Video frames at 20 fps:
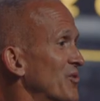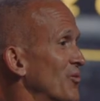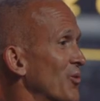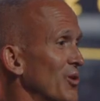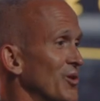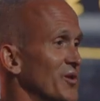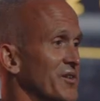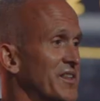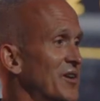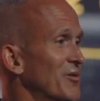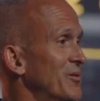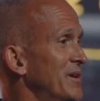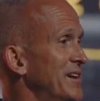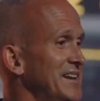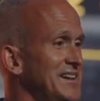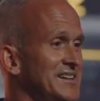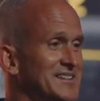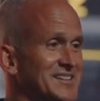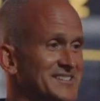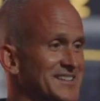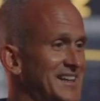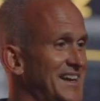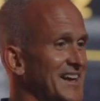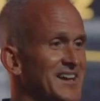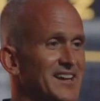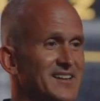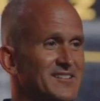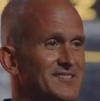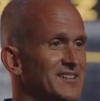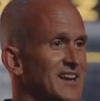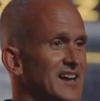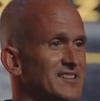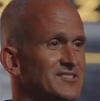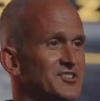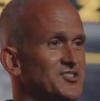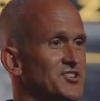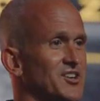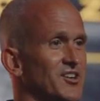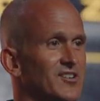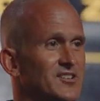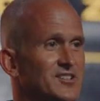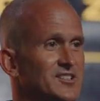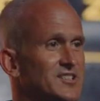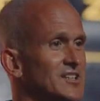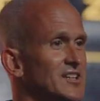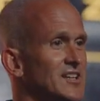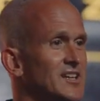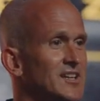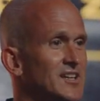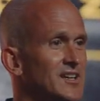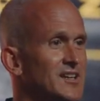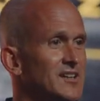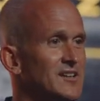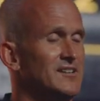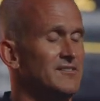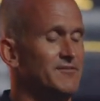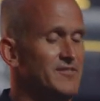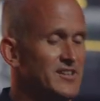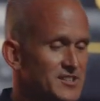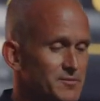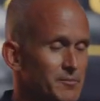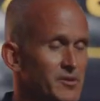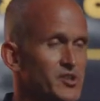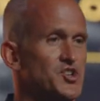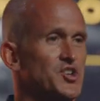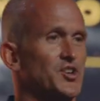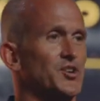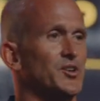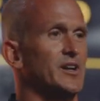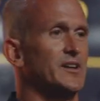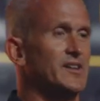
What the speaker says: word that we need to get as a church. This maturing,